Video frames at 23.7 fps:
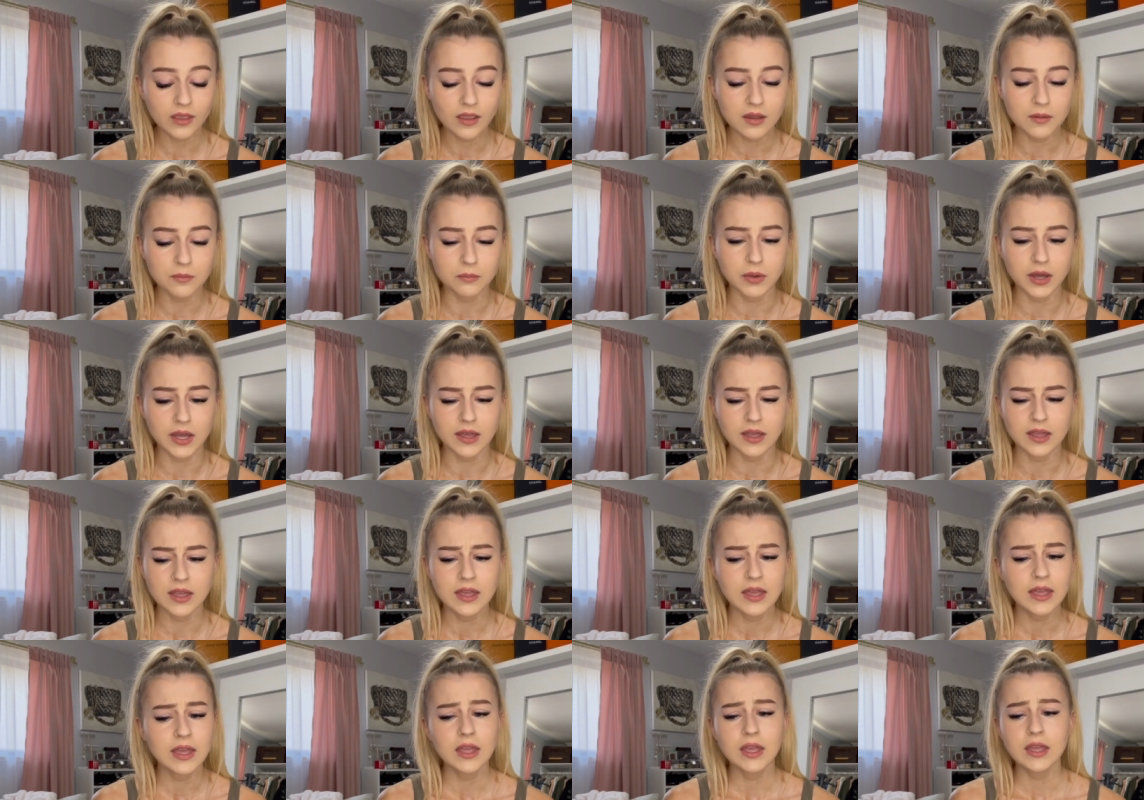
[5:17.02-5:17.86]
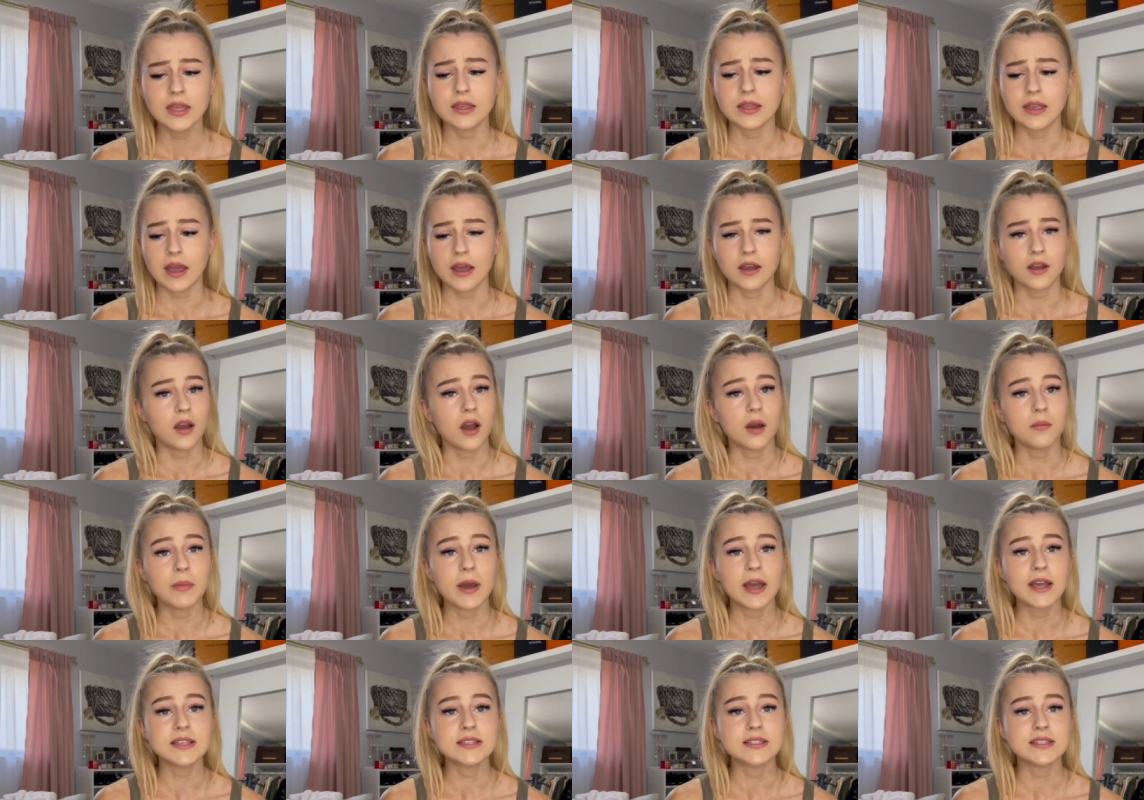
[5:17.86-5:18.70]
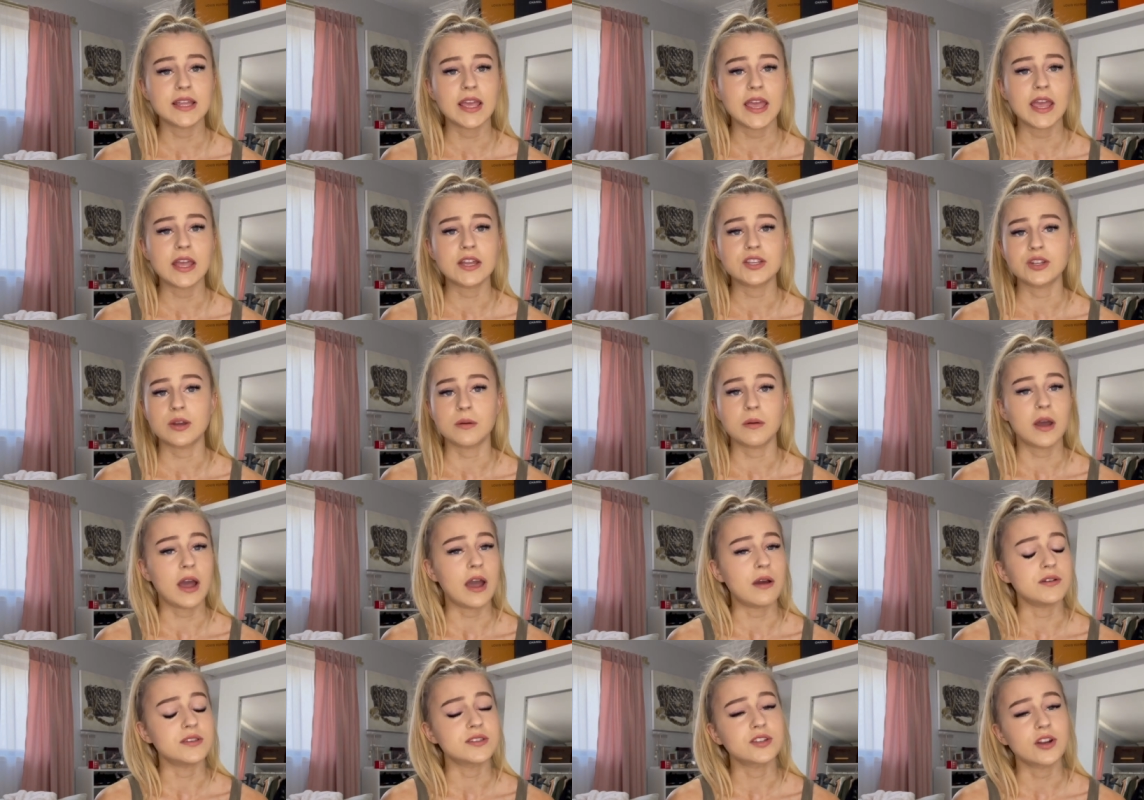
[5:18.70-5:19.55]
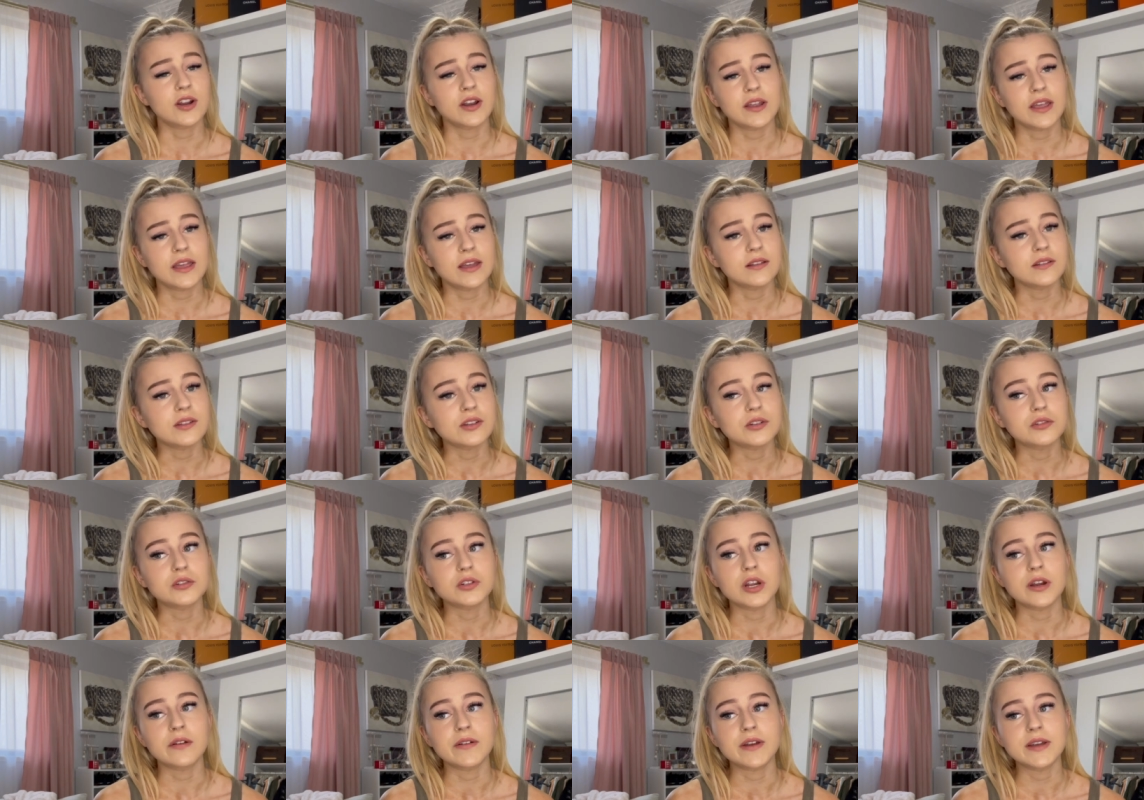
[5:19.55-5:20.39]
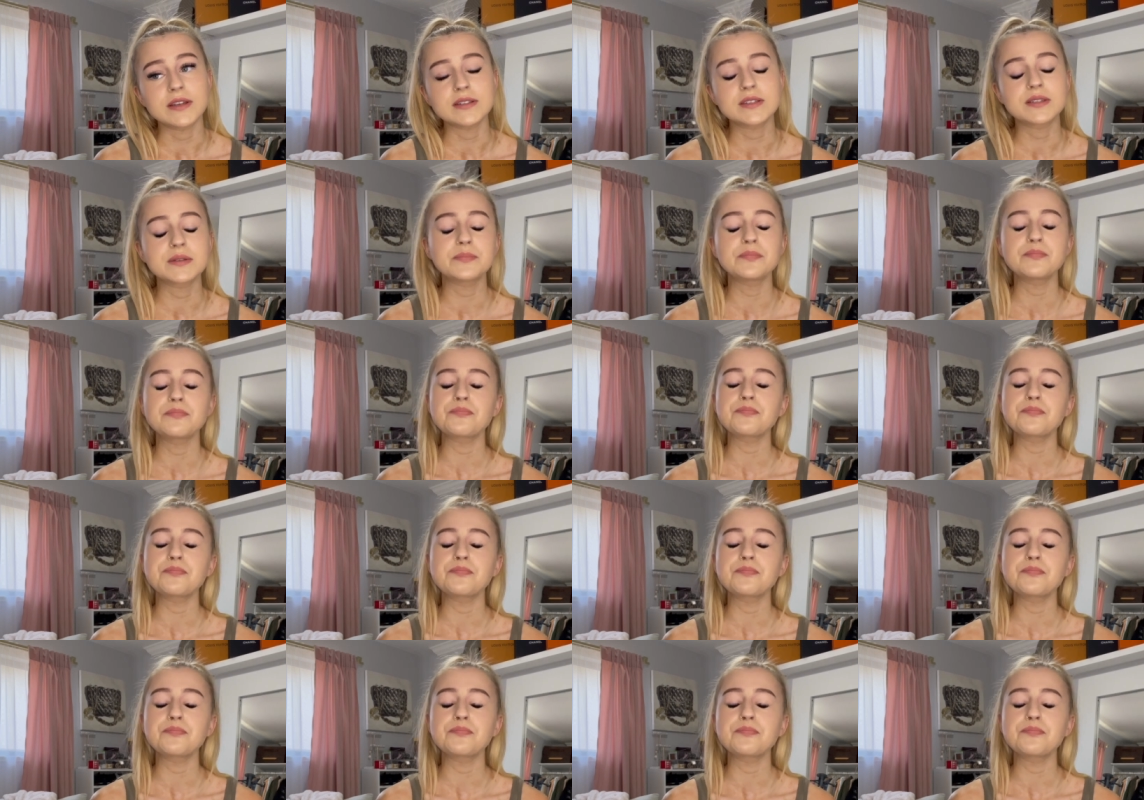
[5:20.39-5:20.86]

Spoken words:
But yeah, I got backstage. I was starting to get a little nervous.